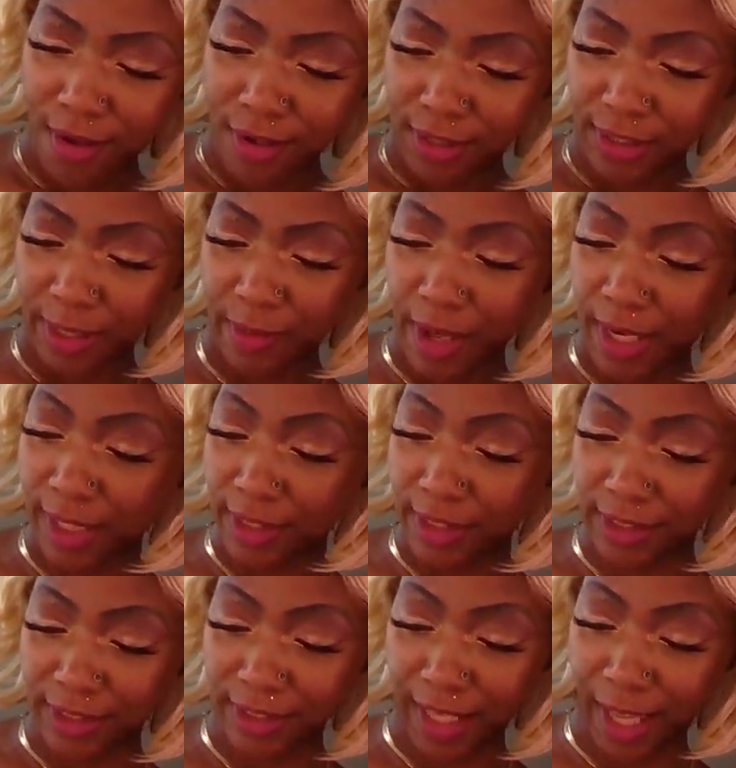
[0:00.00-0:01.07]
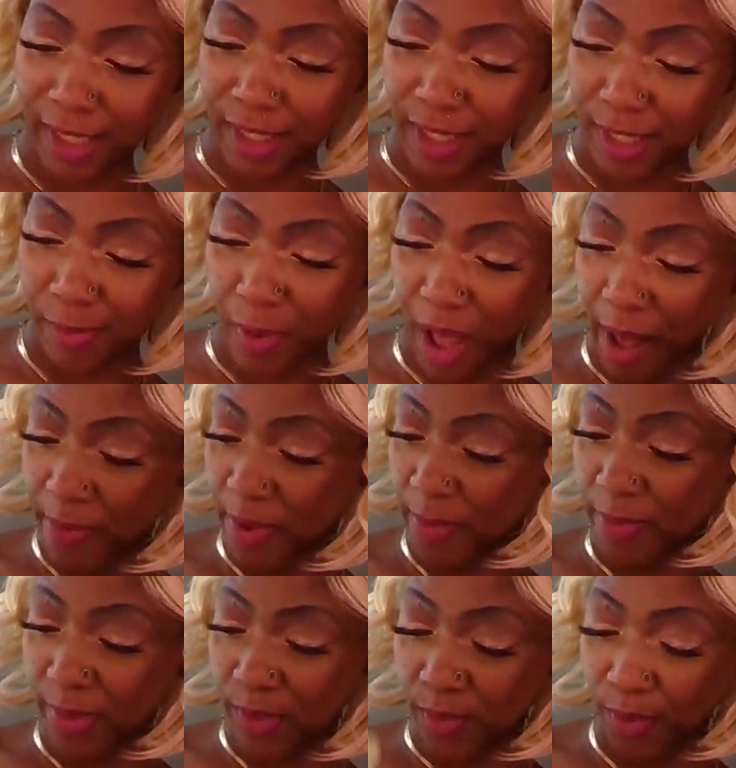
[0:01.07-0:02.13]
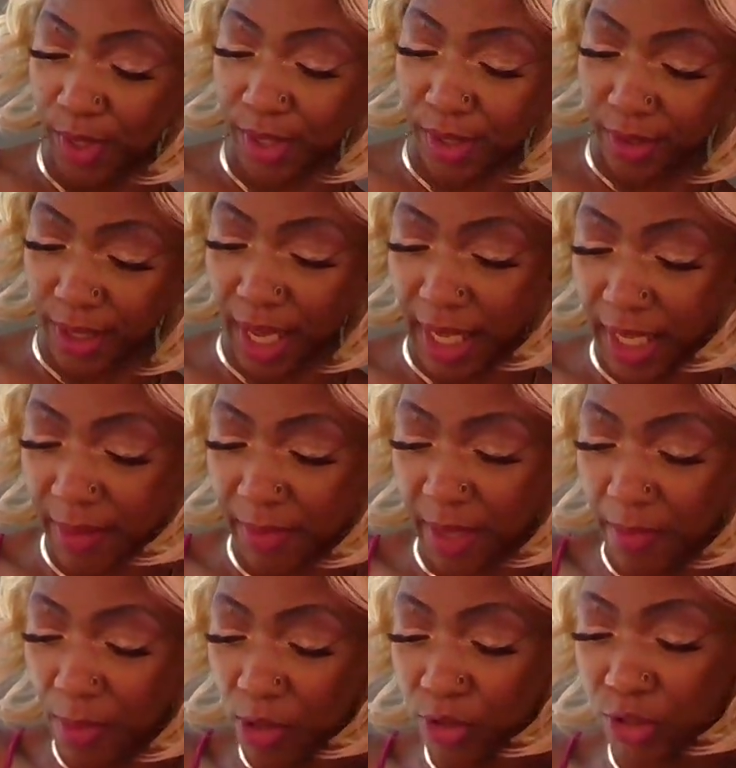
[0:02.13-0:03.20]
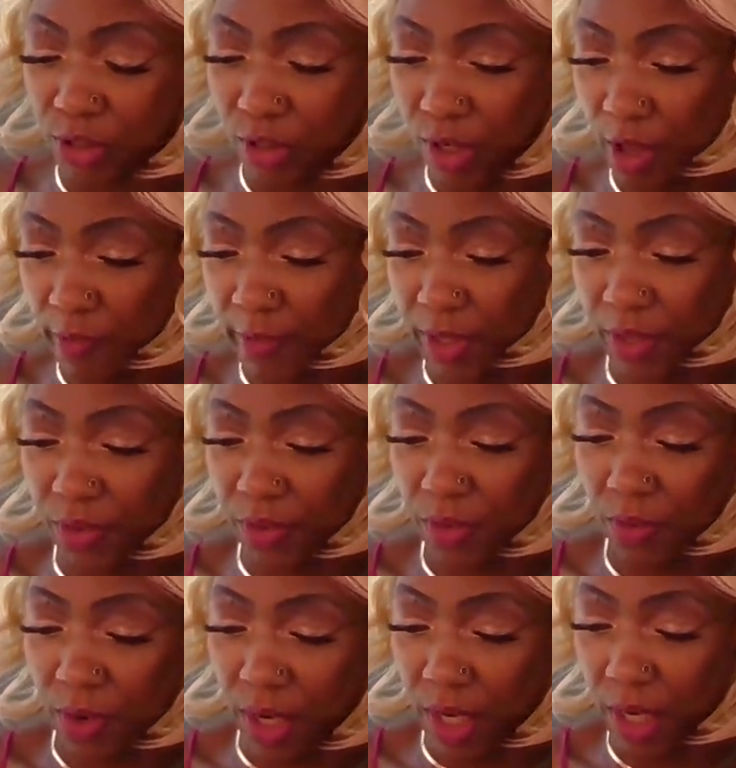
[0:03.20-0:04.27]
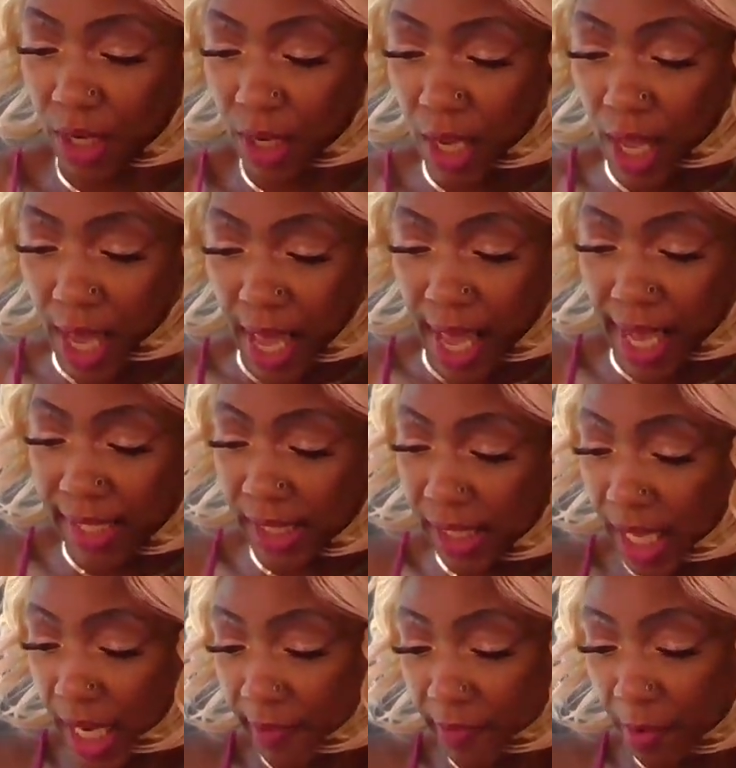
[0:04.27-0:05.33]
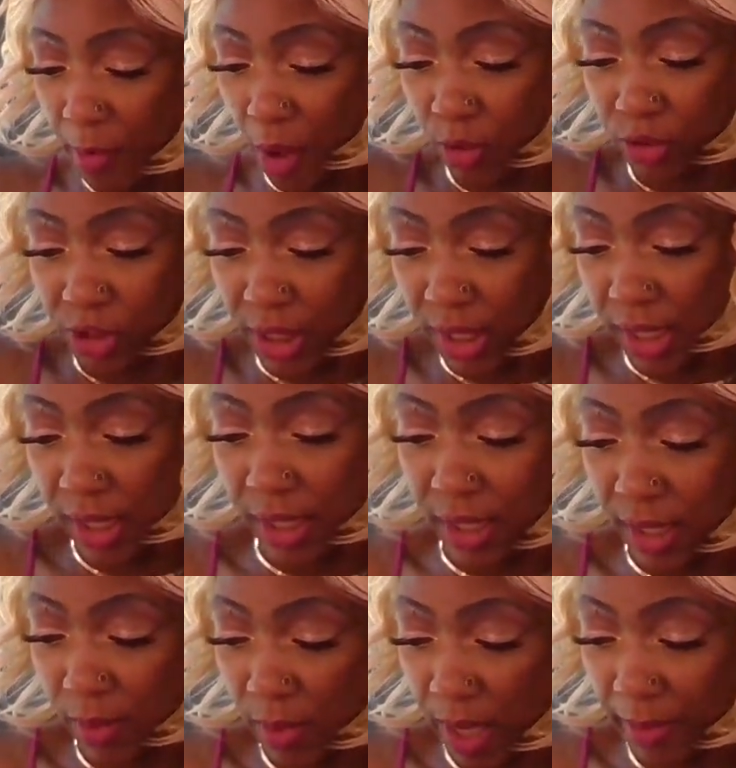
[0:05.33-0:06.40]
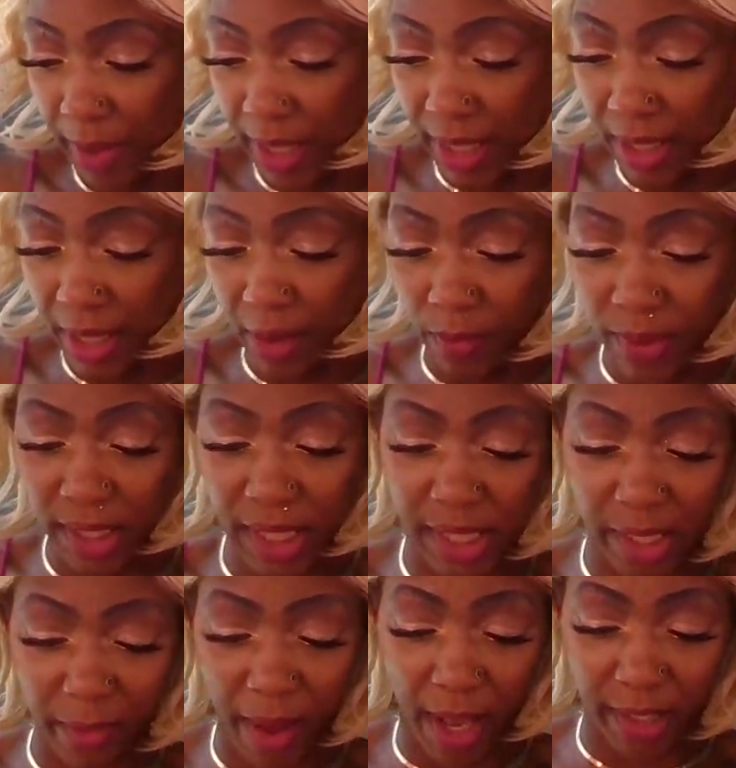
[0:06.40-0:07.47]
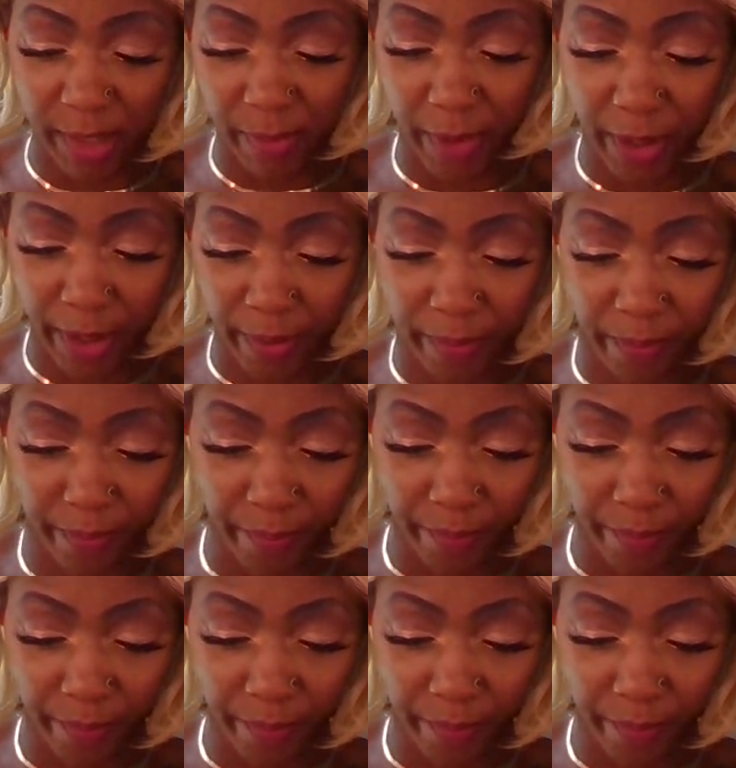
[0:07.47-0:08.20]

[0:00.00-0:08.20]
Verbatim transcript: somebody just that this pop up is real. Okay, it could be emotional over you or has a lot of emotions is what I'm getting here. What's this about, Spirit?